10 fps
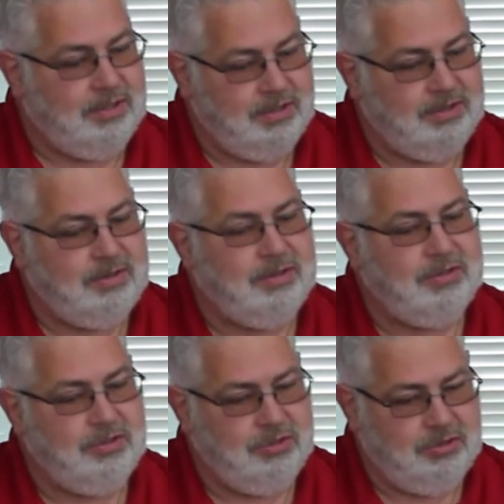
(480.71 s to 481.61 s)

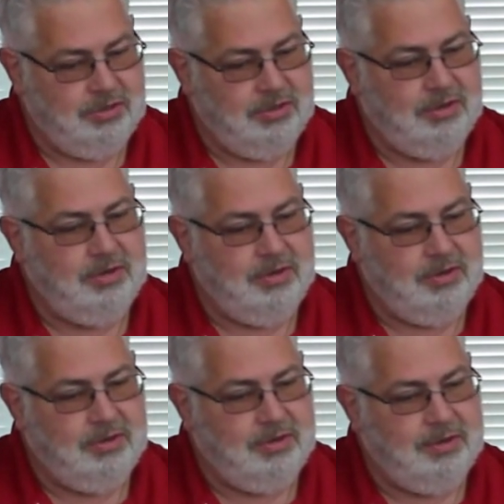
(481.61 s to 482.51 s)

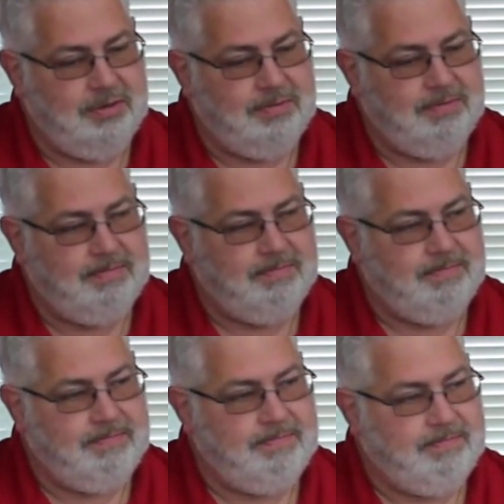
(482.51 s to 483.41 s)

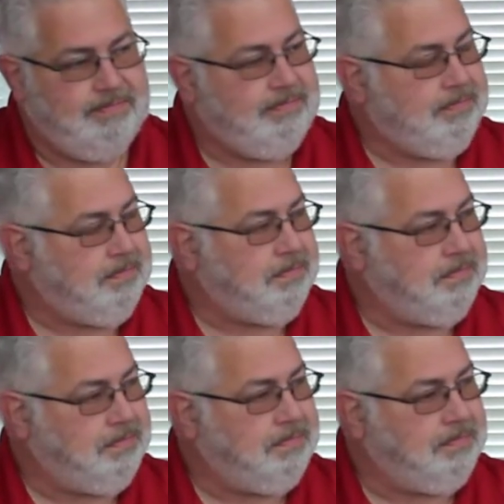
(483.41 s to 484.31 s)

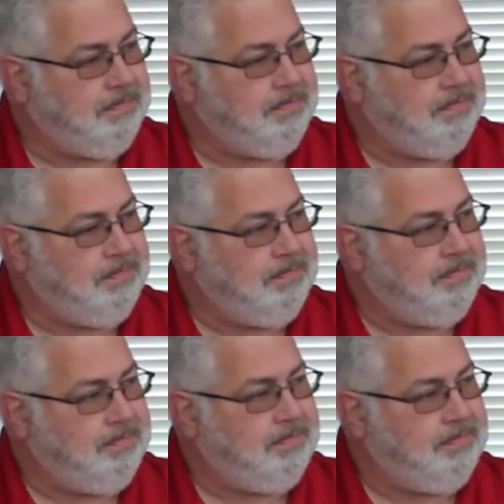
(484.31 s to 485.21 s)

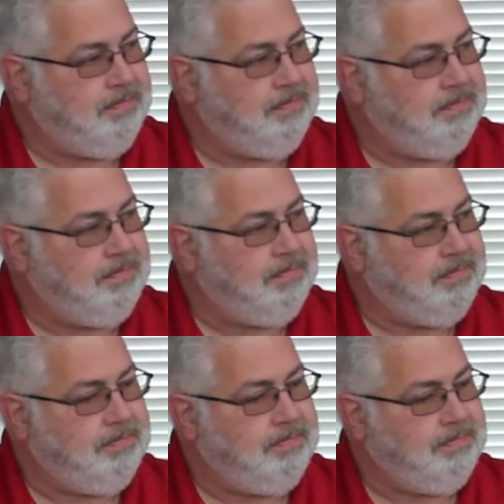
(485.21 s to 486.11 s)

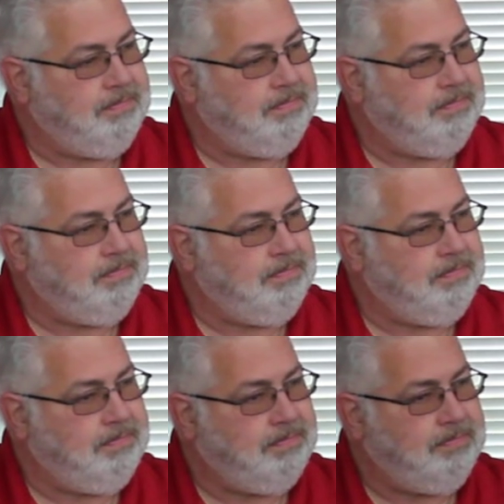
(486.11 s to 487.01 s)

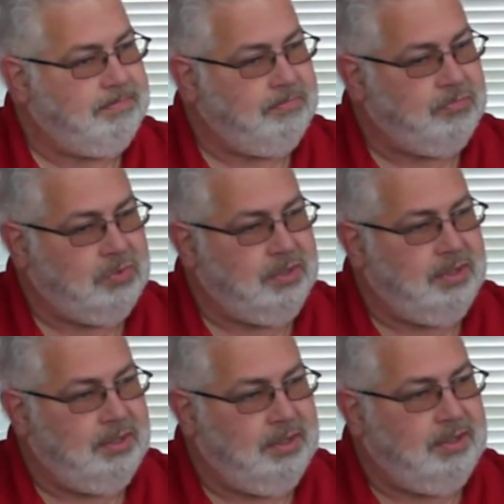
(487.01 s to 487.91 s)

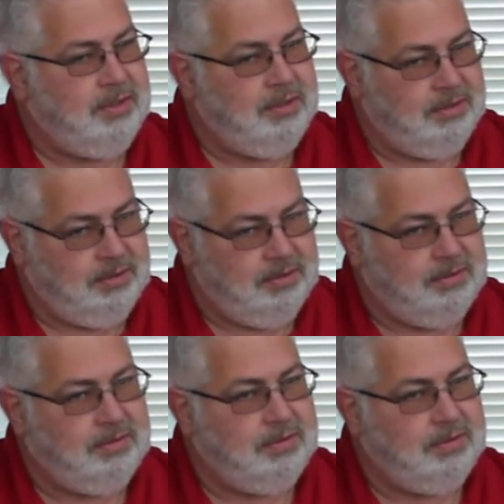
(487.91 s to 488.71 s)
(silent)